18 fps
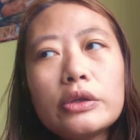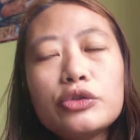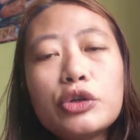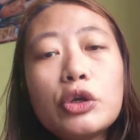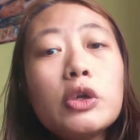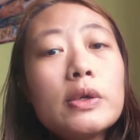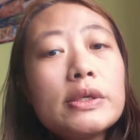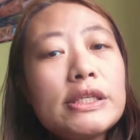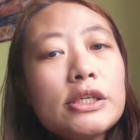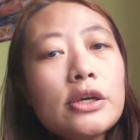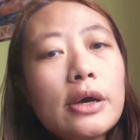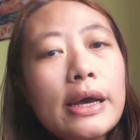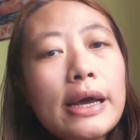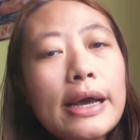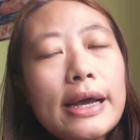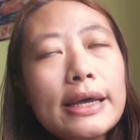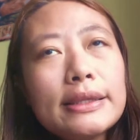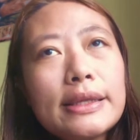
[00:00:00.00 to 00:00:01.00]
closing your
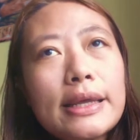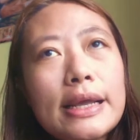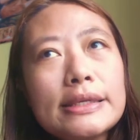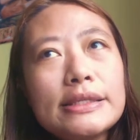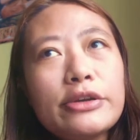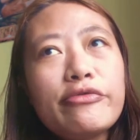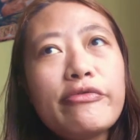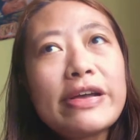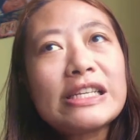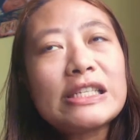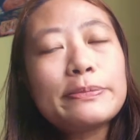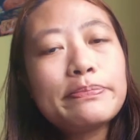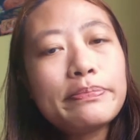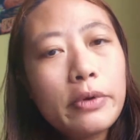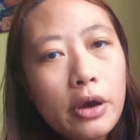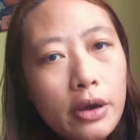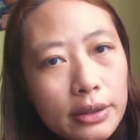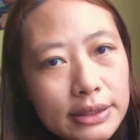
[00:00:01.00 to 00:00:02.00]
heart as a
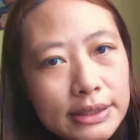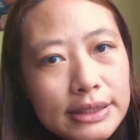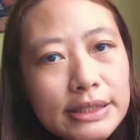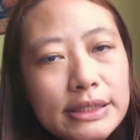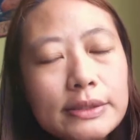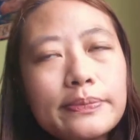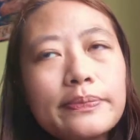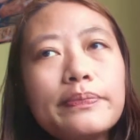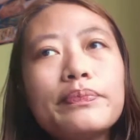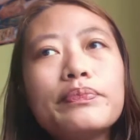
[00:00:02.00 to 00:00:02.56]
response